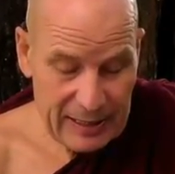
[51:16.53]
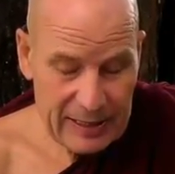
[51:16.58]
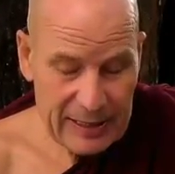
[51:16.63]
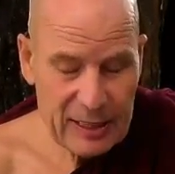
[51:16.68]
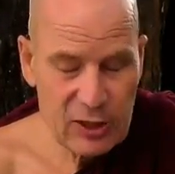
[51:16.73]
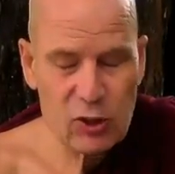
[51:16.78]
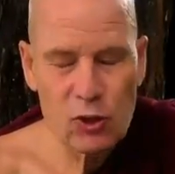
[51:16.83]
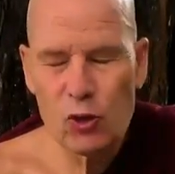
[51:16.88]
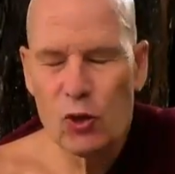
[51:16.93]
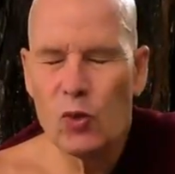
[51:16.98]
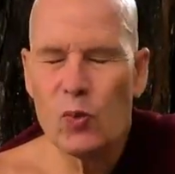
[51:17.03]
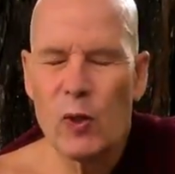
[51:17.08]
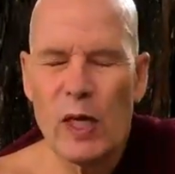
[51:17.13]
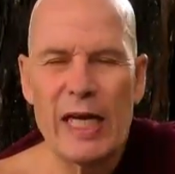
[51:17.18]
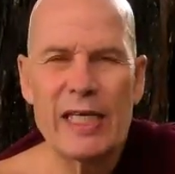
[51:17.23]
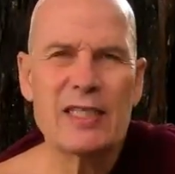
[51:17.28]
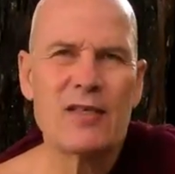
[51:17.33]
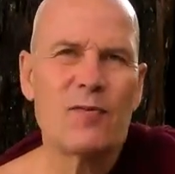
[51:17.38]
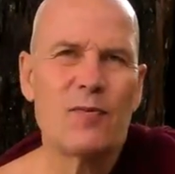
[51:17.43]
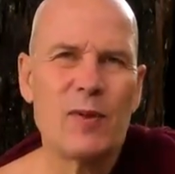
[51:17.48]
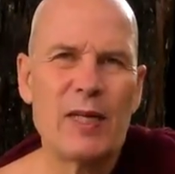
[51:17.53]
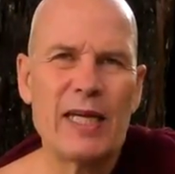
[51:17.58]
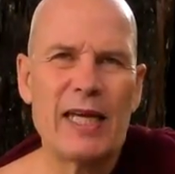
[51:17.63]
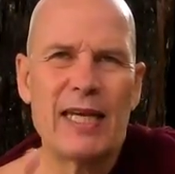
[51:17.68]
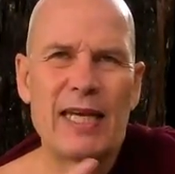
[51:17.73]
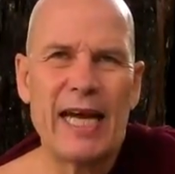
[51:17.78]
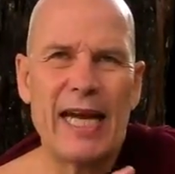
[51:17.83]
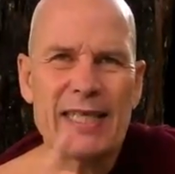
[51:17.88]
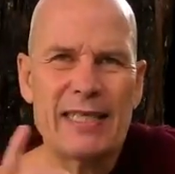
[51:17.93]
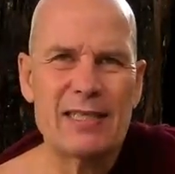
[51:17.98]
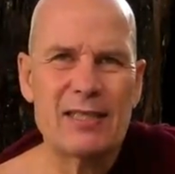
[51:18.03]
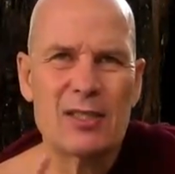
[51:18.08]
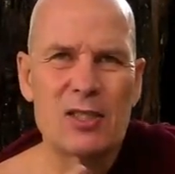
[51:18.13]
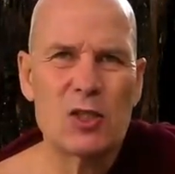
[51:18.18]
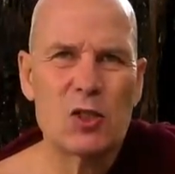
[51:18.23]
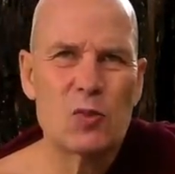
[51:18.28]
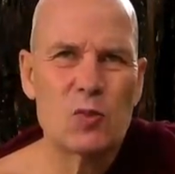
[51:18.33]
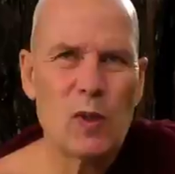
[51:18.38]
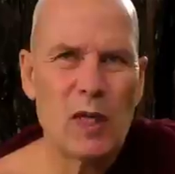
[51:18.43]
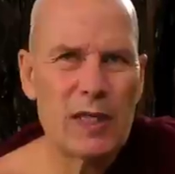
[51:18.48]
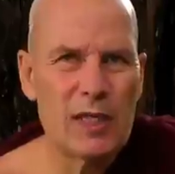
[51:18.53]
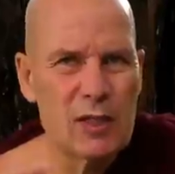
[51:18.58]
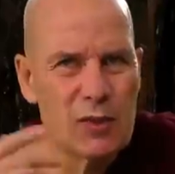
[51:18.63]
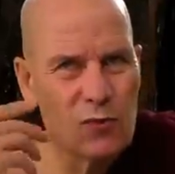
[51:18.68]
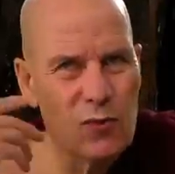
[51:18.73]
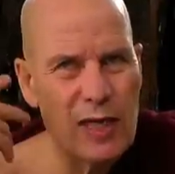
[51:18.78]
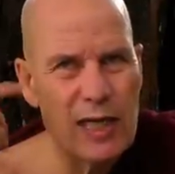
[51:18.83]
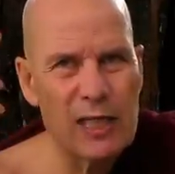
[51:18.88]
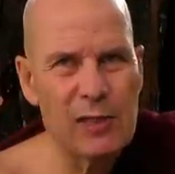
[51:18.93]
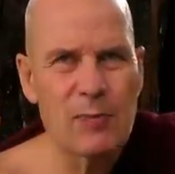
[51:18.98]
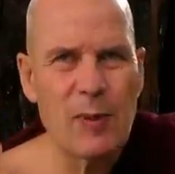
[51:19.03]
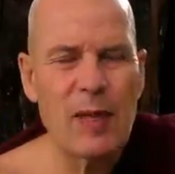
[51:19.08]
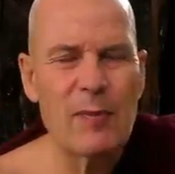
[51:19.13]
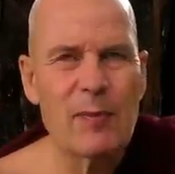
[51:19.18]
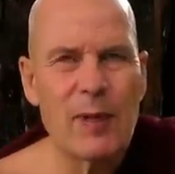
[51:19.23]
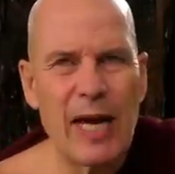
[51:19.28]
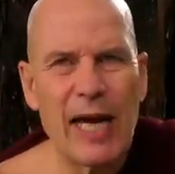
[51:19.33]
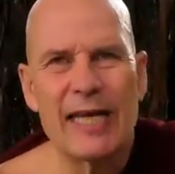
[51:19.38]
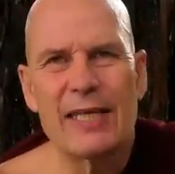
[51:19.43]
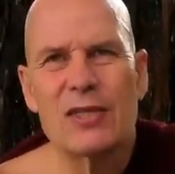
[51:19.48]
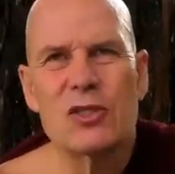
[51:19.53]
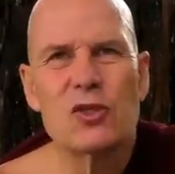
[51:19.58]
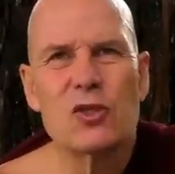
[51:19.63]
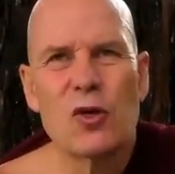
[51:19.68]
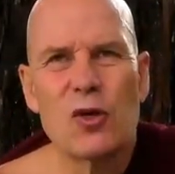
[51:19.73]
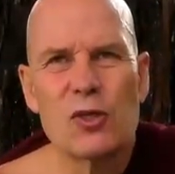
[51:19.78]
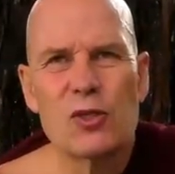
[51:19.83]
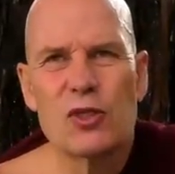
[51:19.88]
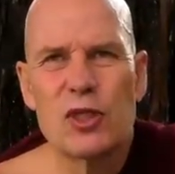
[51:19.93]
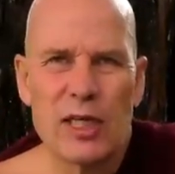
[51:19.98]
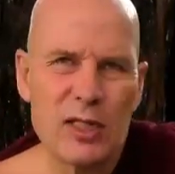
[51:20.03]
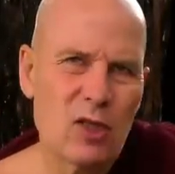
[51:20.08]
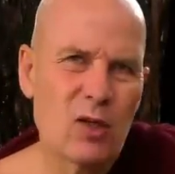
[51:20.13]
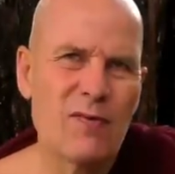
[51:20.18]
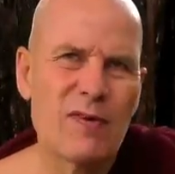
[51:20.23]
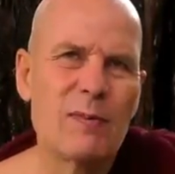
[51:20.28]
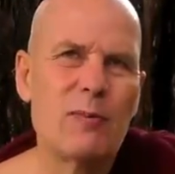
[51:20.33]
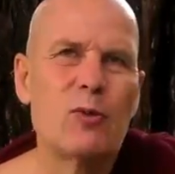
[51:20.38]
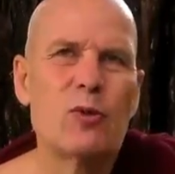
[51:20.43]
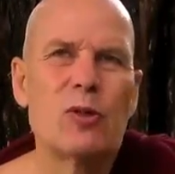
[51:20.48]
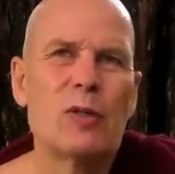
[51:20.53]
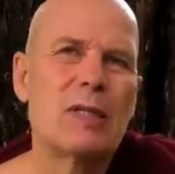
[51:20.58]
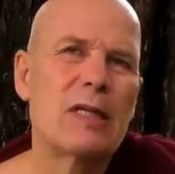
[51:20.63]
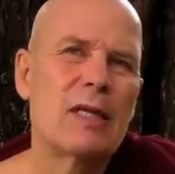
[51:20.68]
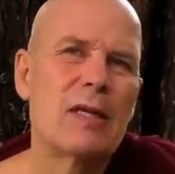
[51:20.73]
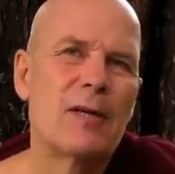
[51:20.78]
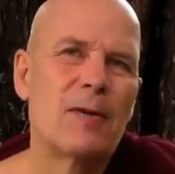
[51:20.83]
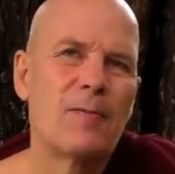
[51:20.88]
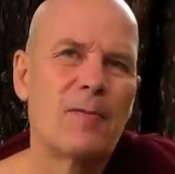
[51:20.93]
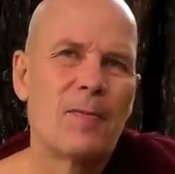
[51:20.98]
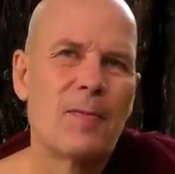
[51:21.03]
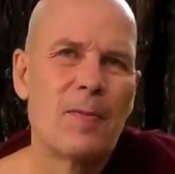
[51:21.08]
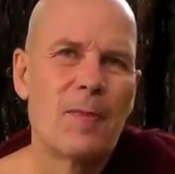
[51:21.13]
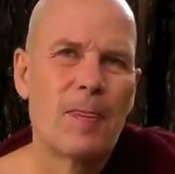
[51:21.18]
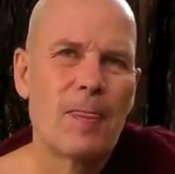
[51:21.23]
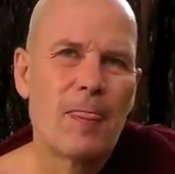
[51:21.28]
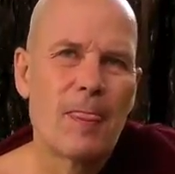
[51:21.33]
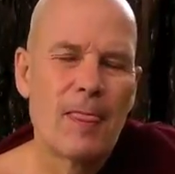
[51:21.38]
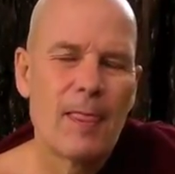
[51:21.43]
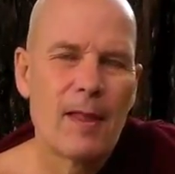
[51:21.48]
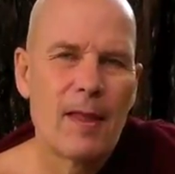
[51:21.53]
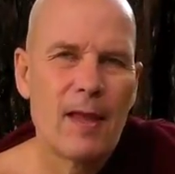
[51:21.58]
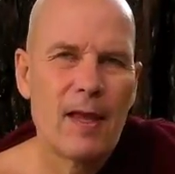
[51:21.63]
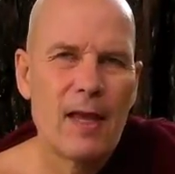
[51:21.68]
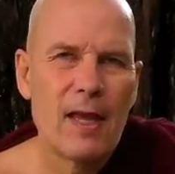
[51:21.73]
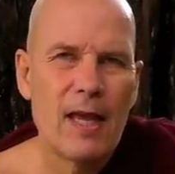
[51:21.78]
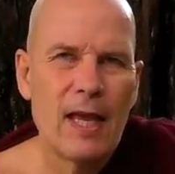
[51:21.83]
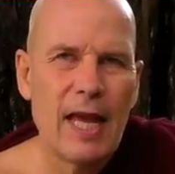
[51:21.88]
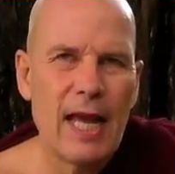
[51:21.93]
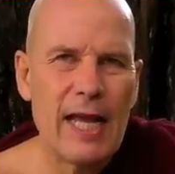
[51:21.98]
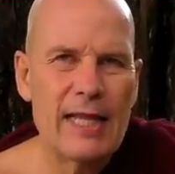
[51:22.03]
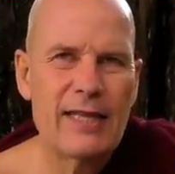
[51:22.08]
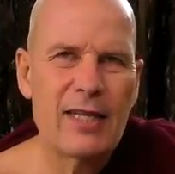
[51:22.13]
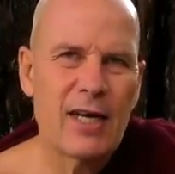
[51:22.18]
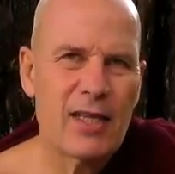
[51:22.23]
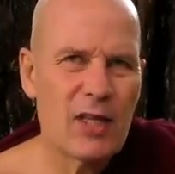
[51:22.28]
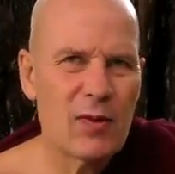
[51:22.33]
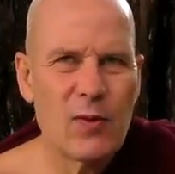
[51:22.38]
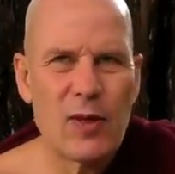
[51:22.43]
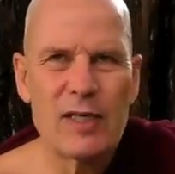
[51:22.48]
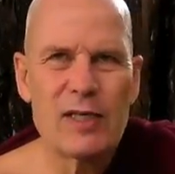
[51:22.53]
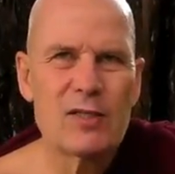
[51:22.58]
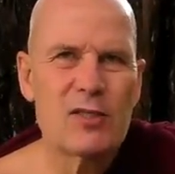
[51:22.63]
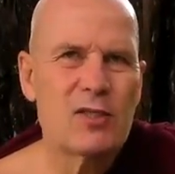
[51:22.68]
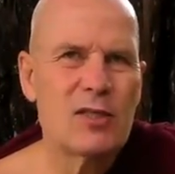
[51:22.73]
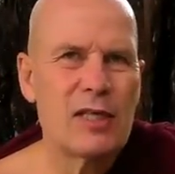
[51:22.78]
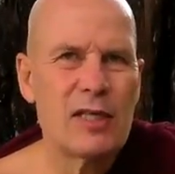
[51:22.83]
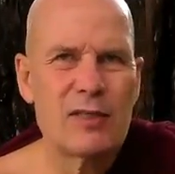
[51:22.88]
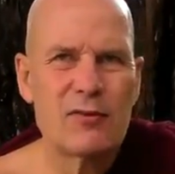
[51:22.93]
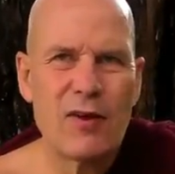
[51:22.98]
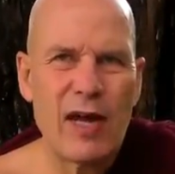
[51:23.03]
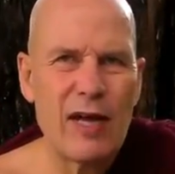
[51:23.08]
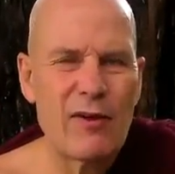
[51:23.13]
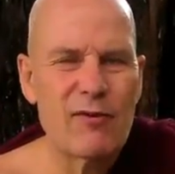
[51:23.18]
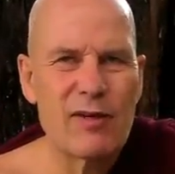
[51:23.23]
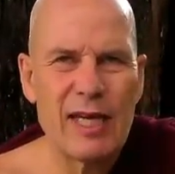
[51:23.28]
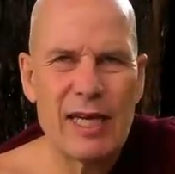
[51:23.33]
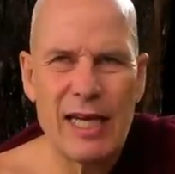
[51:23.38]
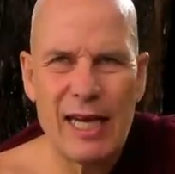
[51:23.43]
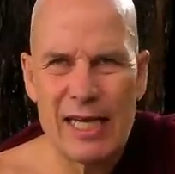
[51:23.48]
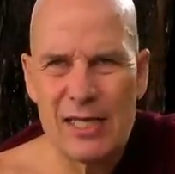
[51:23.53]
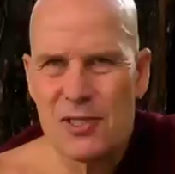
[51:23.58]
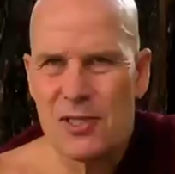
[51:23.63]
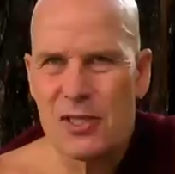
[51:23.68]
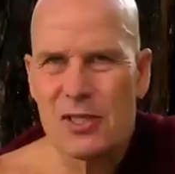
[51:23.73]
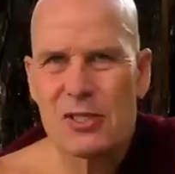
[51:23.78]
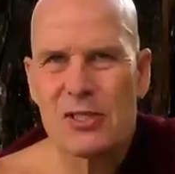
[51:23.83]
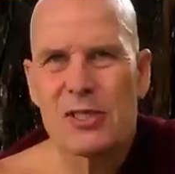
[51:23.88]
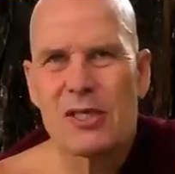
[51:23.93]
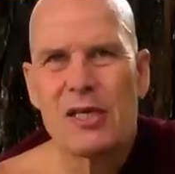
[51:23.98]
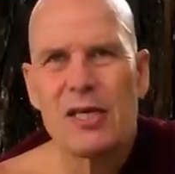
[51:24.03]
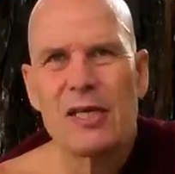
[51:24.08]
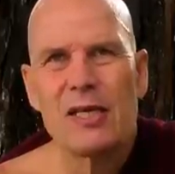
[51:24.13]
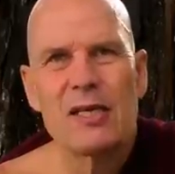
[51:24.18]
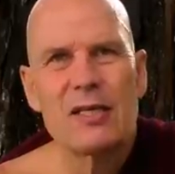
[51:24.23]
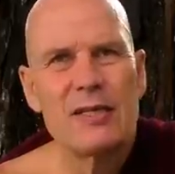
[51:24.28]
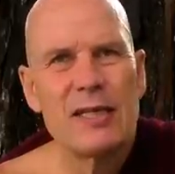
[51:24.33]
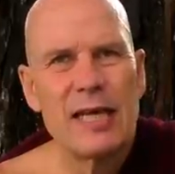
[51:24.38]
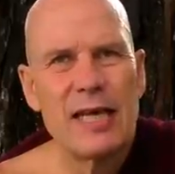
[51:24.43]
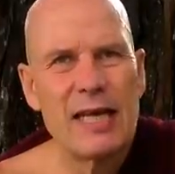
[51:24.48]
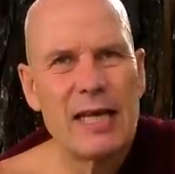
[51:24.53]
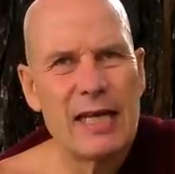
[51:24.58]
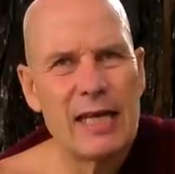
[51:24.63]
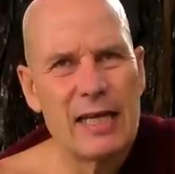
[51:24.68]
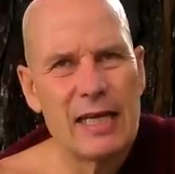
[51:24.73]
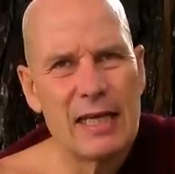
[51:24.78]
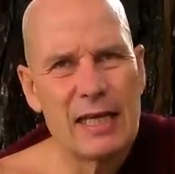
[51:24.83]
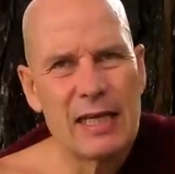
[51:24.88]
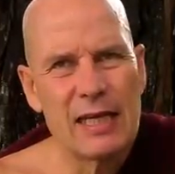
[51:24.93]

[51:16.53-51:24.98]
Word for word: these two ways of being enlightened. One is released by mind, is called Citta Vimutti, and the other one is dry realizers. They